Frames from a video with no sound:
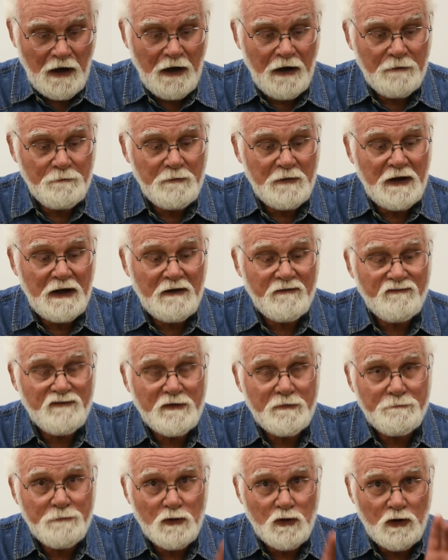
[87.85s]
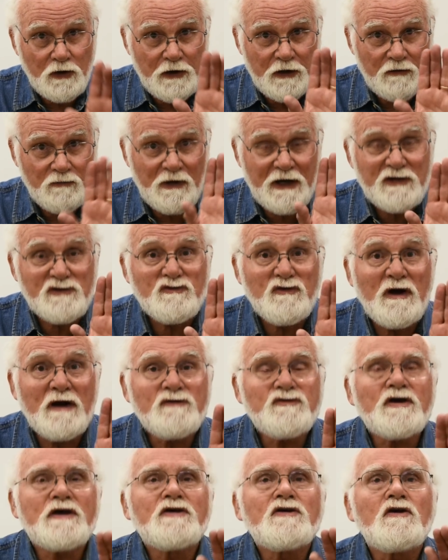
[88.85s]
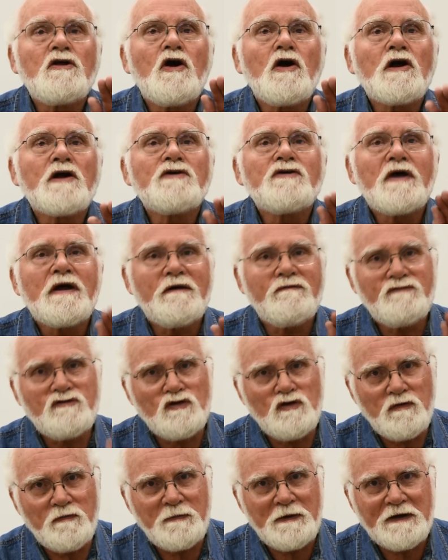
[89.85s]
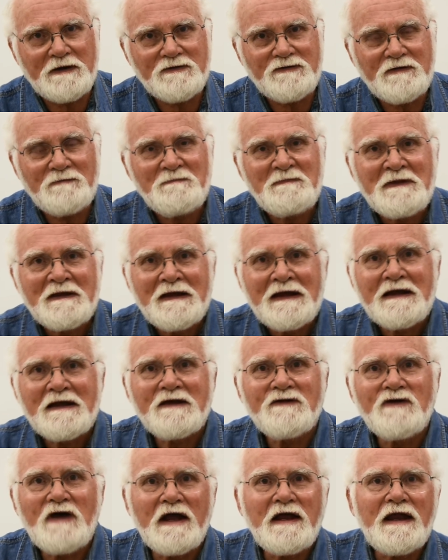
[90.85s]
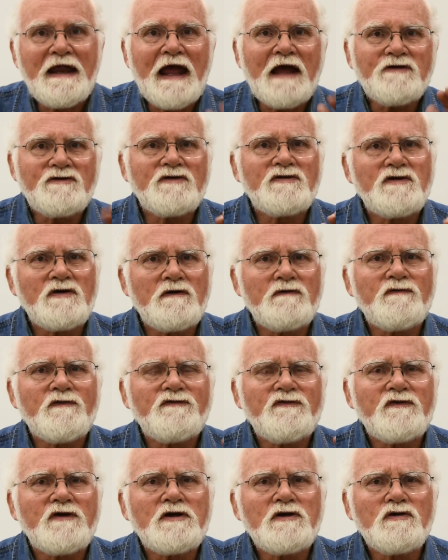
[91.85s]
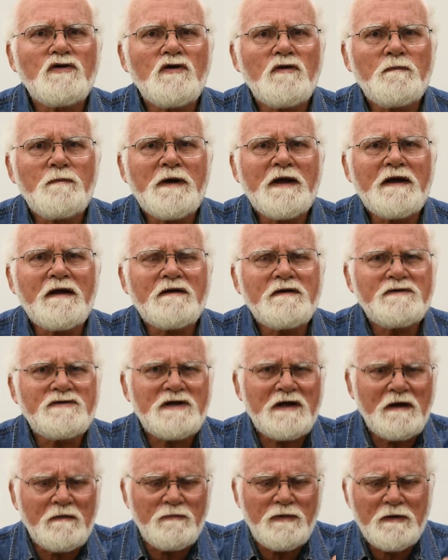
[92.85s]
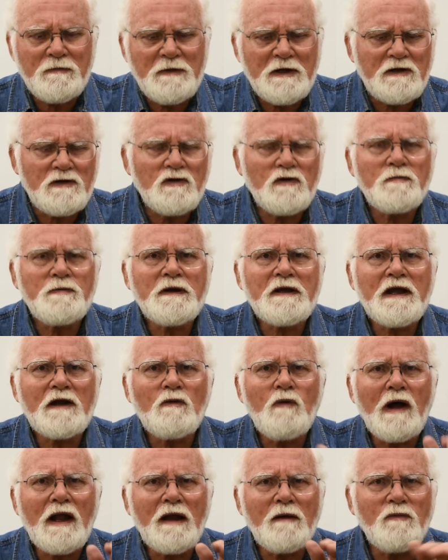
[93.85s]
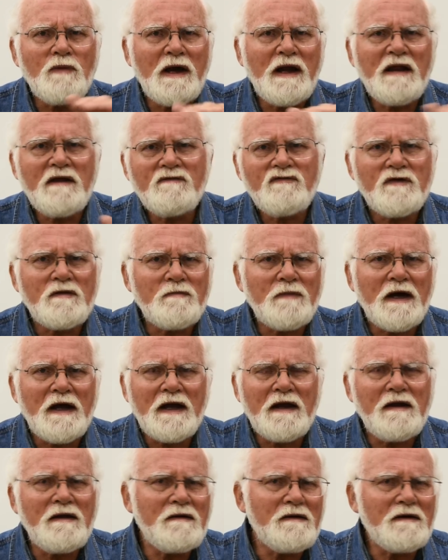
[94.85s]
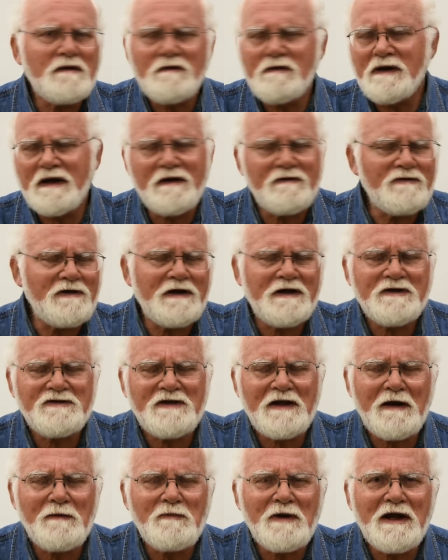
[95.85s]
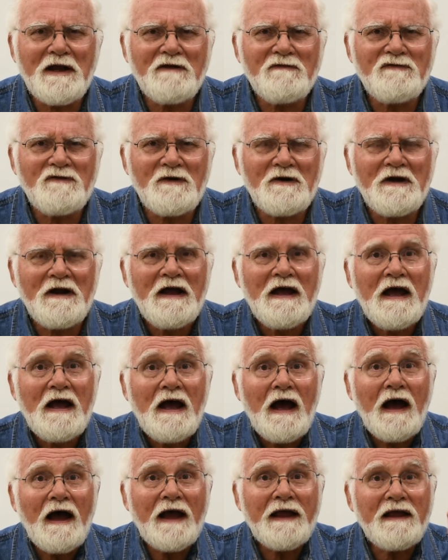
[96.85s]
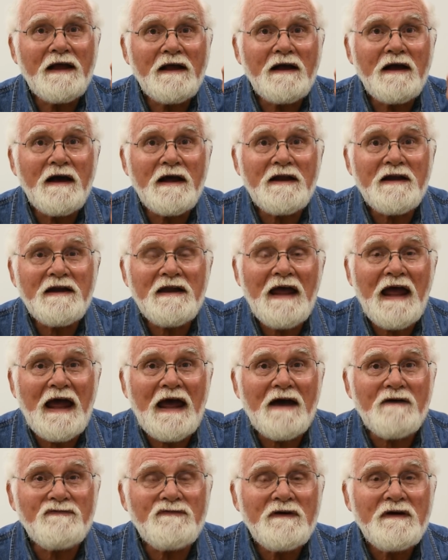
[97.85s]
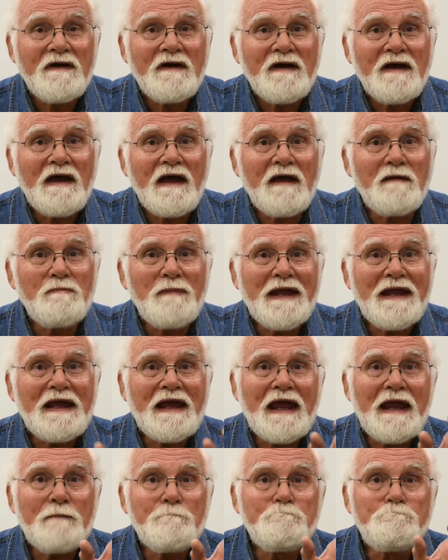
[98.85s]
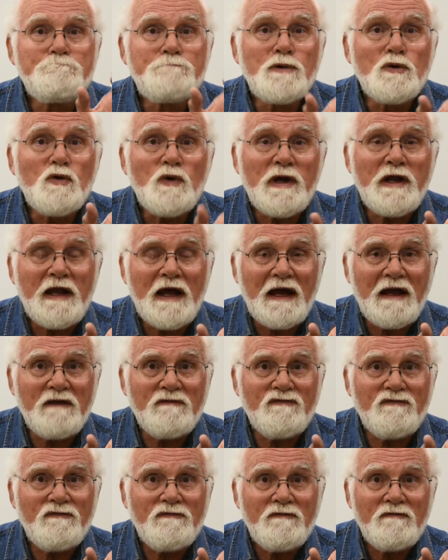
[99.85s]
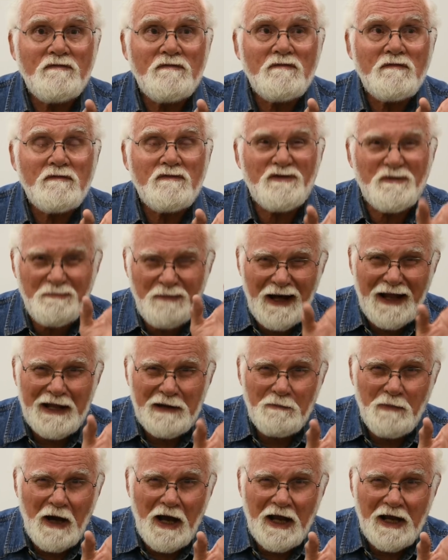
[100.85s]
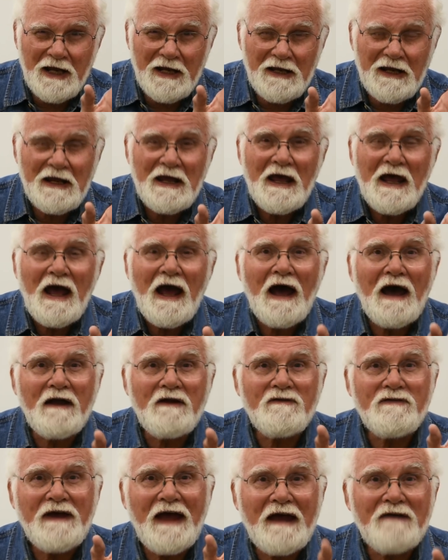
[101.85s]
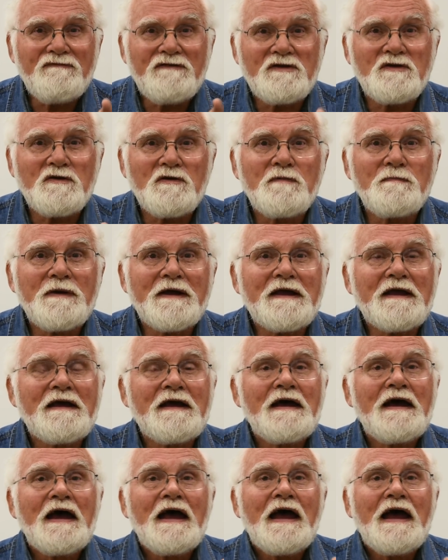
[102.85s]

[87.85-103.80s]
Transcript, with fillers: I'm never bored in restaurants as long as I have toothpicks because I can ask the server for a toothpick, and she can bring me a toothpick, and while I'm waiting for my uh, whatever it is that I'm waiting for, I can cut it in half and make a Bowie knife for Polly Pocket out of half a toothpick,